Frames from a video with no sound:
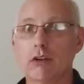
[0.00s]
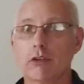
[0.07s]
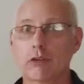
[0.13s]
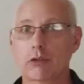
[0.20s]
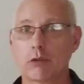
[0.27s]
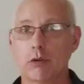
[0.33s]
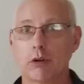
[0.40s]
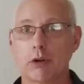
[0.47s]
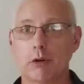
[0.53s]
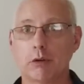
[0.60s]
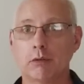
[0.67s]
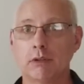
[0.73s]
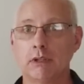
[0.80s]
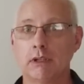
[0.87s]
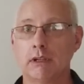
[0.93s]

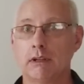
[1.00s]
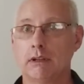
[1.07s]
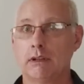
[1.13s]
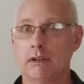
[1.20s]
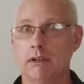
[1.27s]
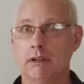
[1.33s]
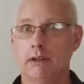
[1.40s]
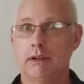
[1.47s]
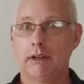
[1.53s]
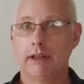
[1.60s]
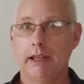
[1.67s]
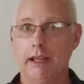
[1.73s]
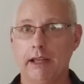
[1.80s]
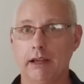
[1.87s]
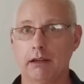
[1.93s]
screw
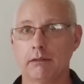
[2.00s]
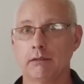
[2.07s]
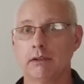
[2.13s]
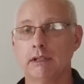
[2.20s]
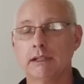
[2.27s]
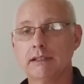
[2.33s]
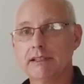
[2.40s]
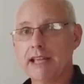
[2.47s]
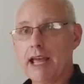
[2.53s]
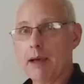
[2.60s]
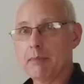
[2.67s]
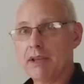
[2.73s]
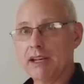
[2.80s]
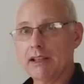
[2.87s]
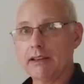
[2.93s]
and
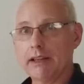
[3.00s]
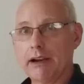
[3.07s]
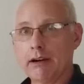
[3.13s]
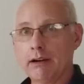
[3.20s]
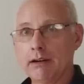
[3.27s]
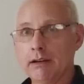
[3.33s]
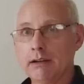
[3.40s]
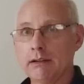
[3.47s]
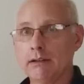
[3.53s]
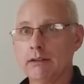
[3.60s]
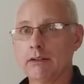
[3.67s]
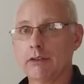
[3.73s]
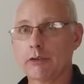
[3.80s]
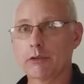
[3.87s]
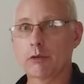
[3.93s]
tap it in there,
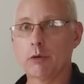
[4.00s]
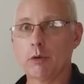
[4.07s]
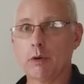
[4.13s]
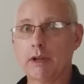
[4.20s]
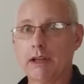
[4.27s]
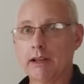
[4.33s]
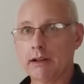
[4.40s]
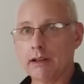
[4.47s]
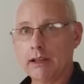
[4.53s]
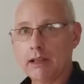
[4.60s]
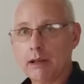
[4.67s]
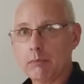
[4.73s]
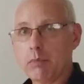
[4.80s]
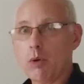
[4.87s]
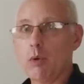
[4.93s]
screw it in, and
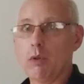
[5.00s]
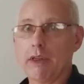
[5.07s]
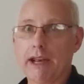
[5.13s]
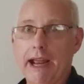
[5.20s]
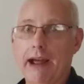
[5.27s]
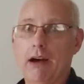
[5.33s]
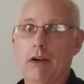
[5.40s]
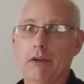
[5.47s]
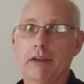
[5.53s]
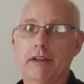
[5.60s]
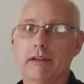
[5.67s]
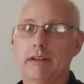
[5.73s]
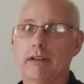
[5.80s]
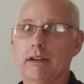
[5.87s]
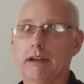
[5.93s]
then pull it out.
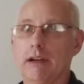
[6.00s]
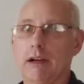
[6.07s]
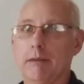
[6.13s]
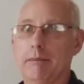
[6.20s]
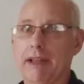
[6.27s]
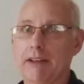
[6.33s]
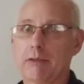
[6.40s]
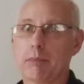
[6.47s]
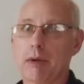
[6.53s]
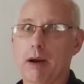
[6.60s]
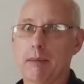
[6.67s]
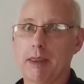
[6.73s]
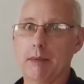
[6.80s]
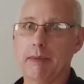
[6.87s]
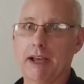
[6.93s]
That's
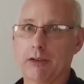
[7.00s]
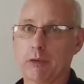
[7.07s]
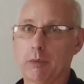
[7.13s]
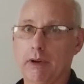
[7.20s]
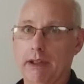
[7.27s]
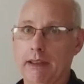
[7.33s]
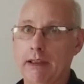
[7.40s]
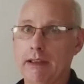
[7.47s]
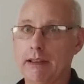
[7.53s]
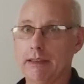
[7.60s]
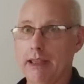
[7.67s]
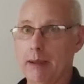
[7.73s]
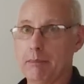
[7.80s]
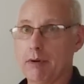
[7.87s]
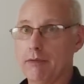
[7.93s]
probably the best way.
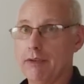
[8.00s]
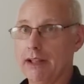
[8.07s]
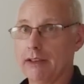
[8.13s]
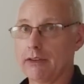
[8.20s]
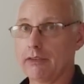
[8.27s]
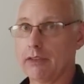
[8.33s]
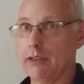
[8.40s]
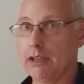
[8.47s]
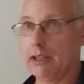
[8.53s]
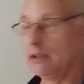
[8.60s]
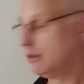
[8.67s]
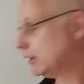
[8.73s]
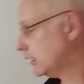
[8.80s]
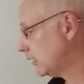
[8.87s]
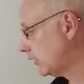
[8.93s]
That prevents
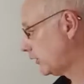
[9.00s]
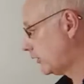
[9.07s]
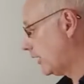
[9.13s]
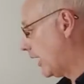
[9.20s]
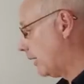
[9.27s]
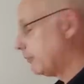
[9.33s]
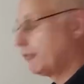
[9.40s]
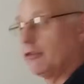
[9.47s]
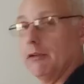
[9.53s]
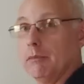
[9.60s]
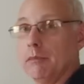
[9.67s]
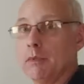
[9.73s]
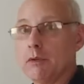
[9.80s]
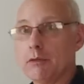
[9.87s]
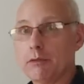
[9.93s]
the stop
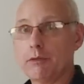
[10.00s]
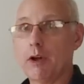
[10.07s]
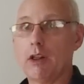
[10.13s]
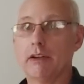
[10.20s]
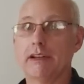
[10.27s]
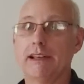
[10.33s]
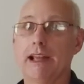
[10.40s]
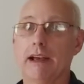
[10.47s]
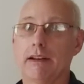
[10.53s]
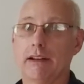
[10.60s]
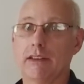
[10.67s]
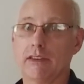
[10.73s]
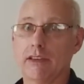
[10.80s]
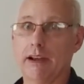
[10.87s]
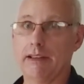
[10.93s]
from falling down
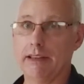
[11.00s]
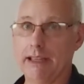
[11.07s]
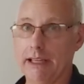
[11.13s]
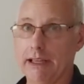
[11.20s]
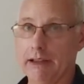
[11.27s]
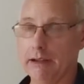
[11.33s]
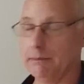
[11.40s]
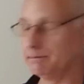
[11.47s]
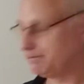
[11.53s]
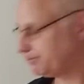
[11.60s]
inside the head.